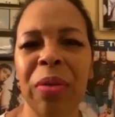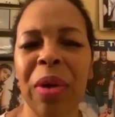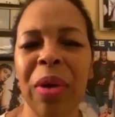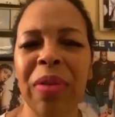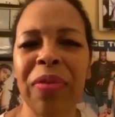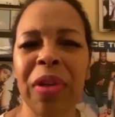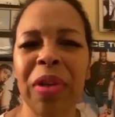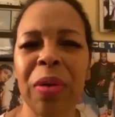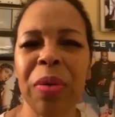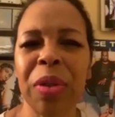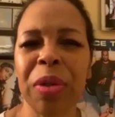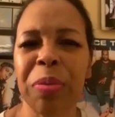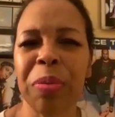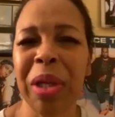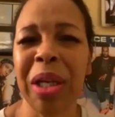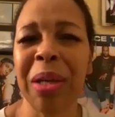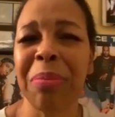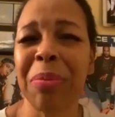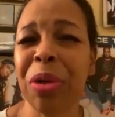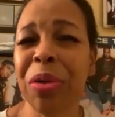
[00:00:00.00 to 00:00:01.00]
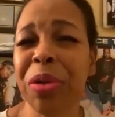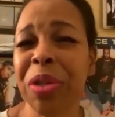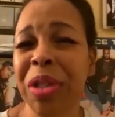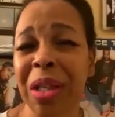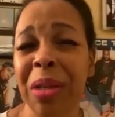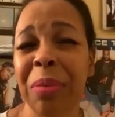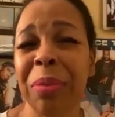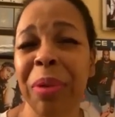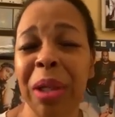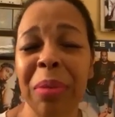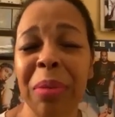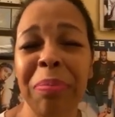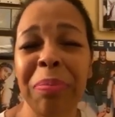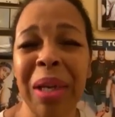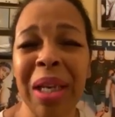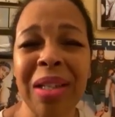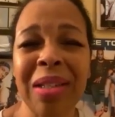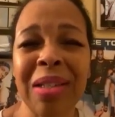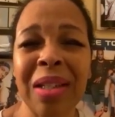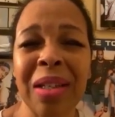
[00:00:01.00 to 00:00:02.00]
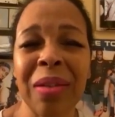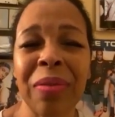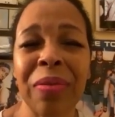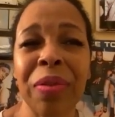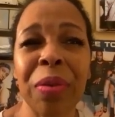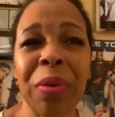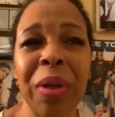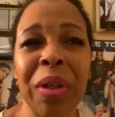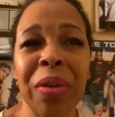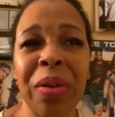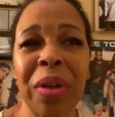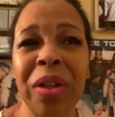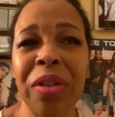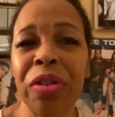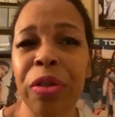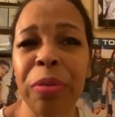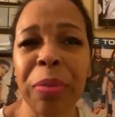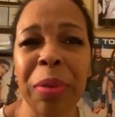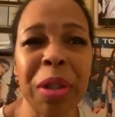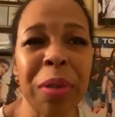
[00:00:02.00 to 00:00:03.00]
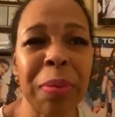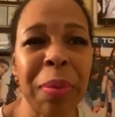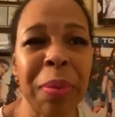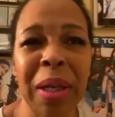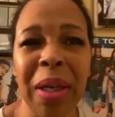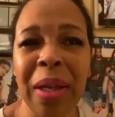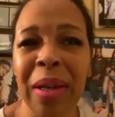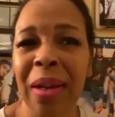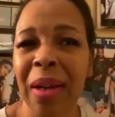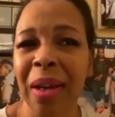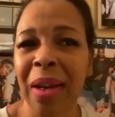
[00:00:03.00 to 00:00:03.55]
Raphael was playing mostly, he played bass and a few other instruments, but